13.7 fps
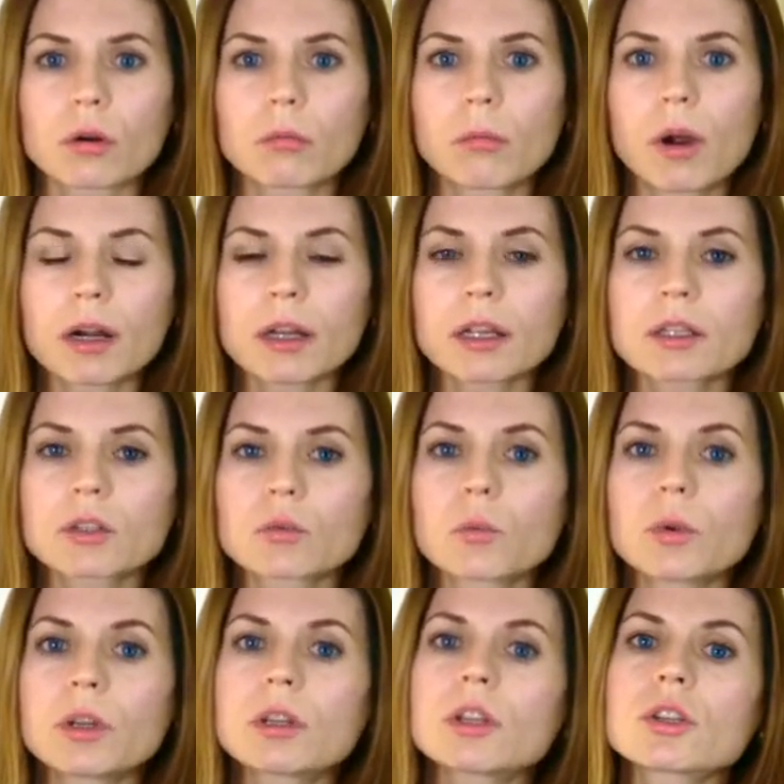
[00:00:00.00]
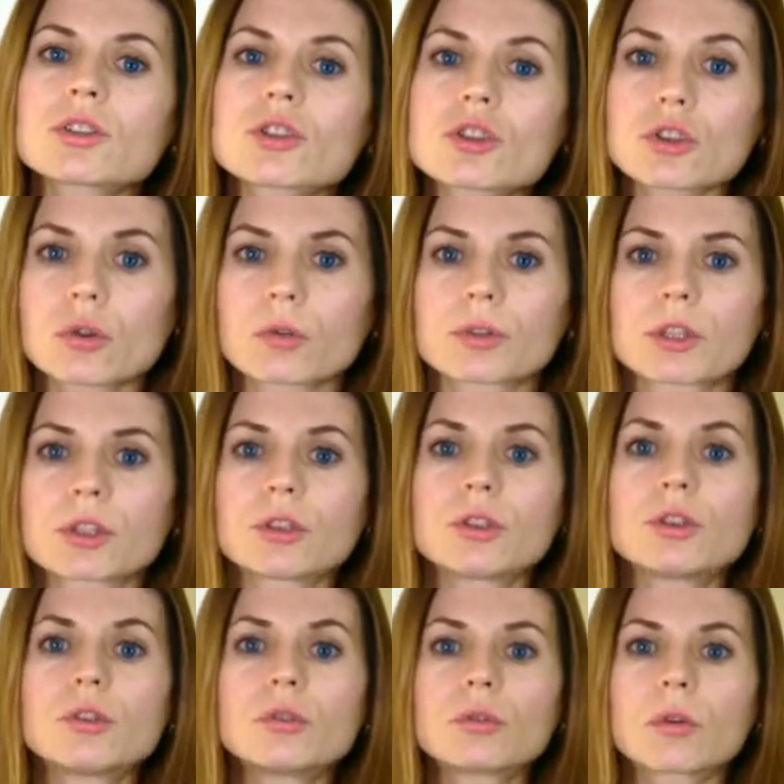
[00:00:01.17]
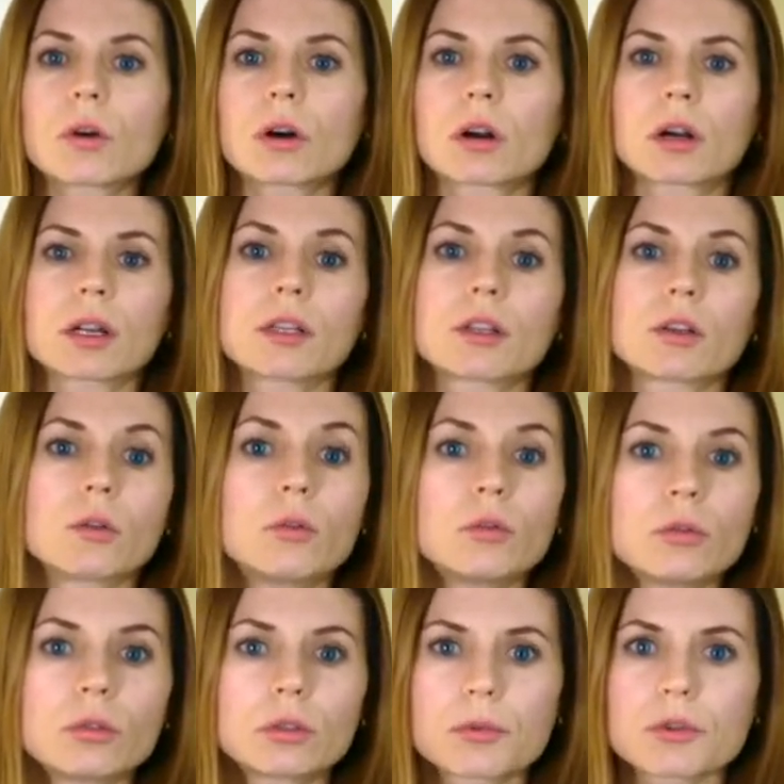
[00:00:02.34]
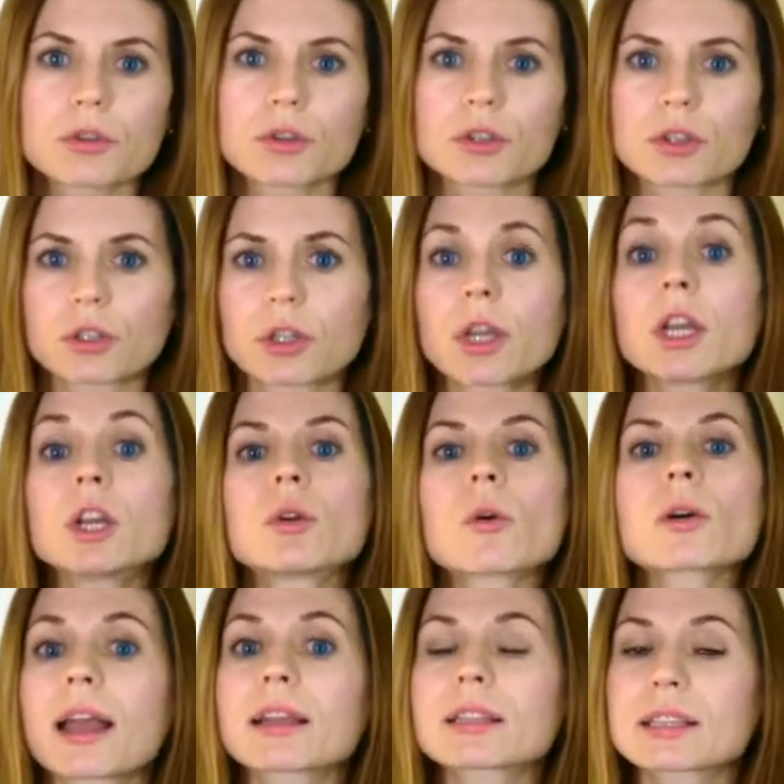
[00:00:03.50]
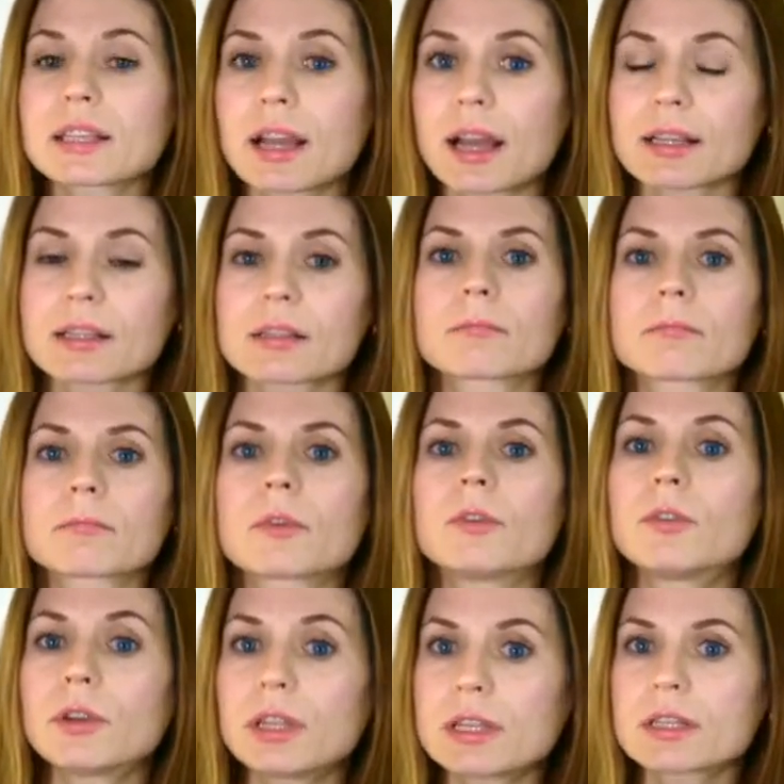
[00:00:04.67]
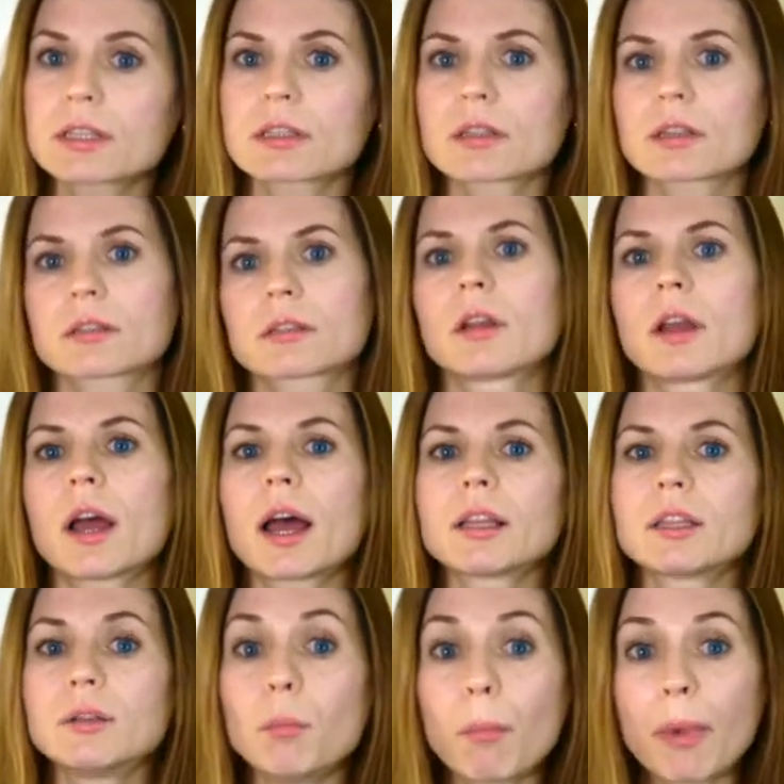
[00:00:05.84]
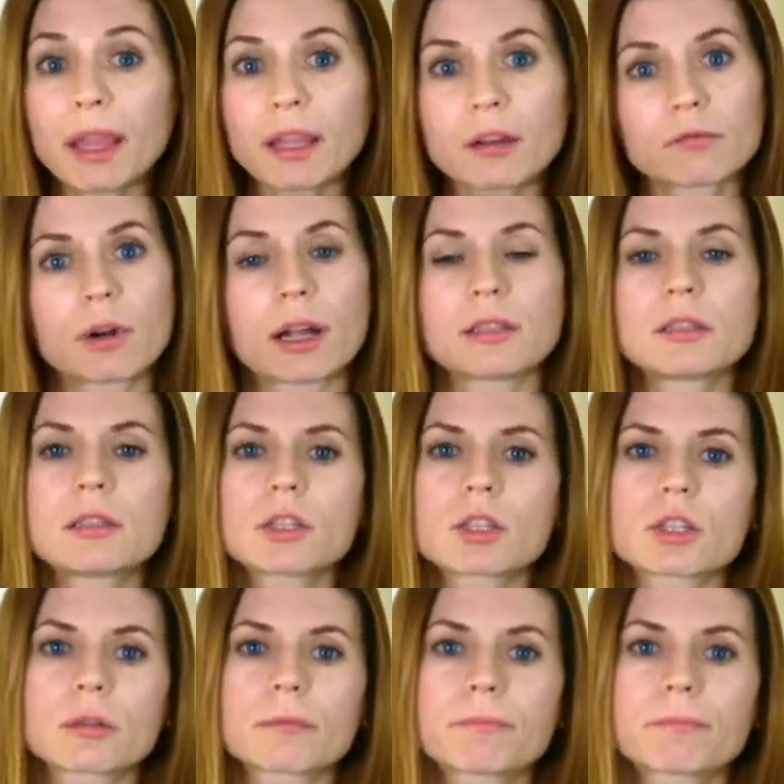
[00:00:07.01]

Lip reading: market will ensure that you are in a good position to assess risks and make a right decision.